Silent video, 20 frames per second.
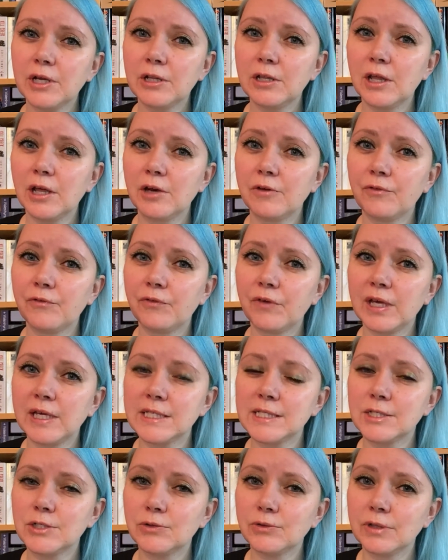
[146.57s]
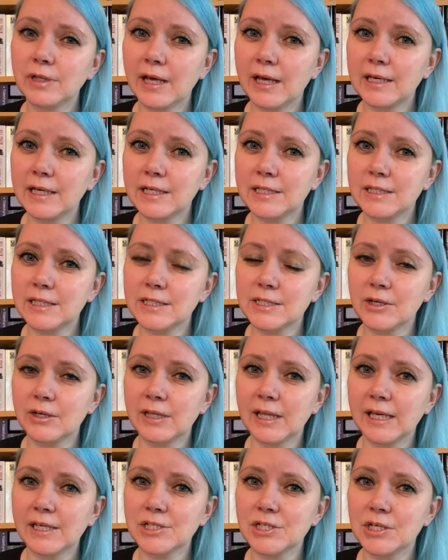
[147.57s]
a lot of things to like in this
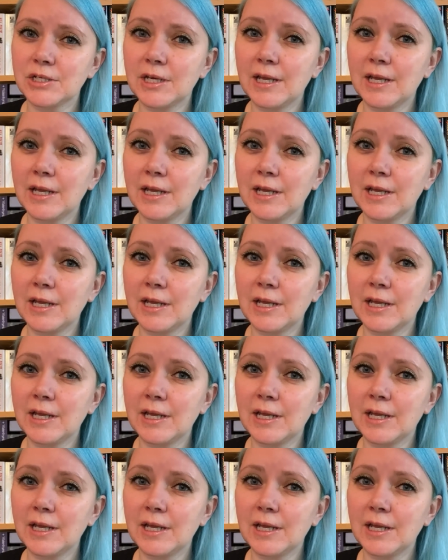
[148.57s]
collection,